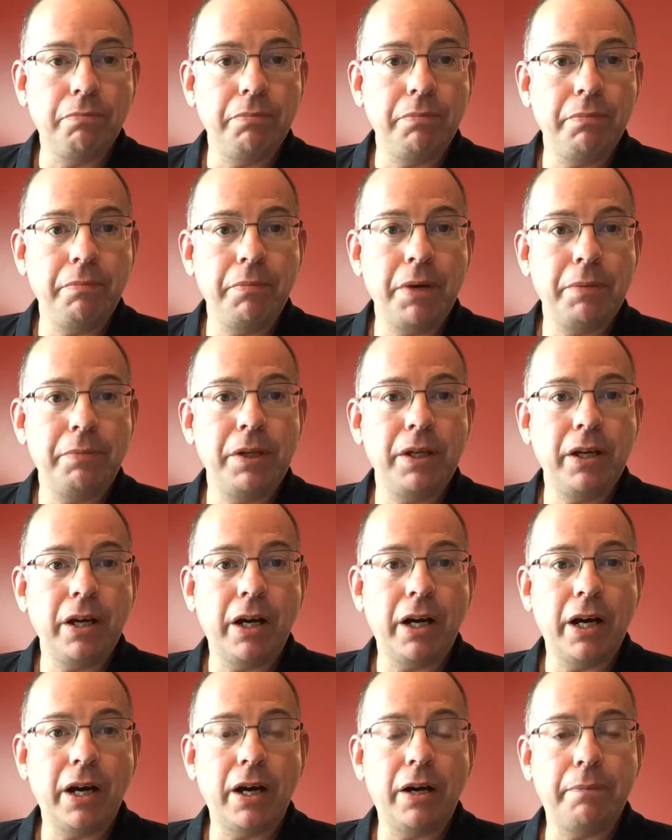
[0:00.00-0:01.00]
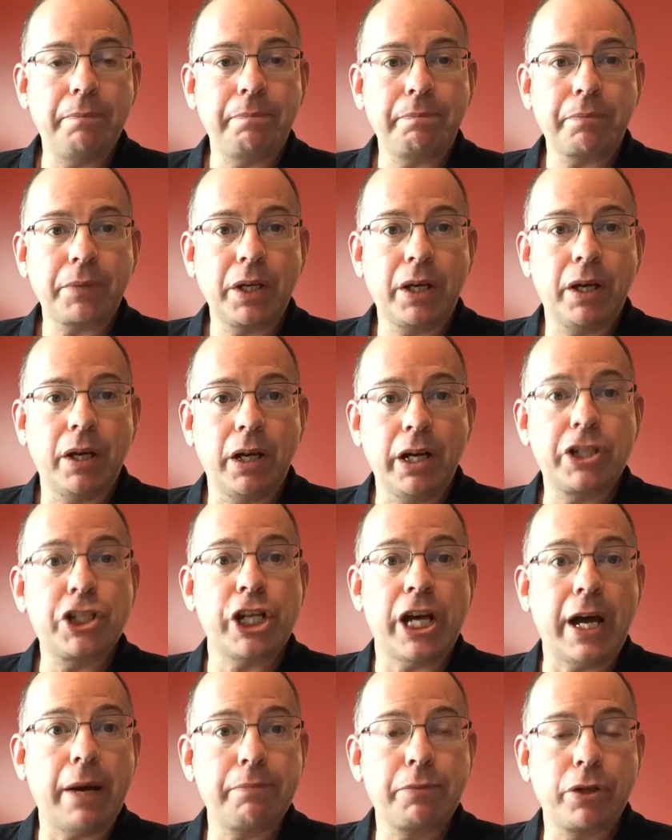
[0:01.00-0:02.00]
maybe a
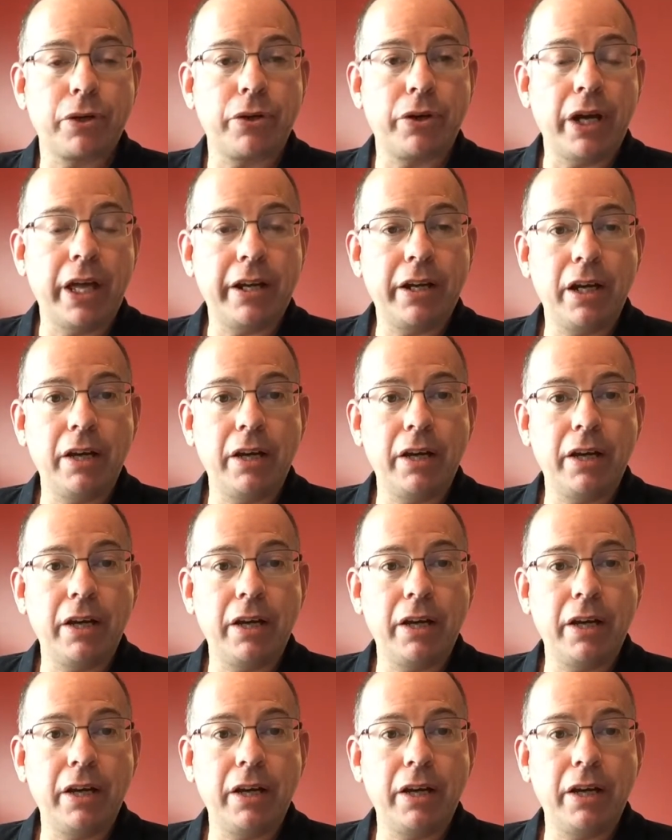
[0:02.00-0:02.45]
chapter and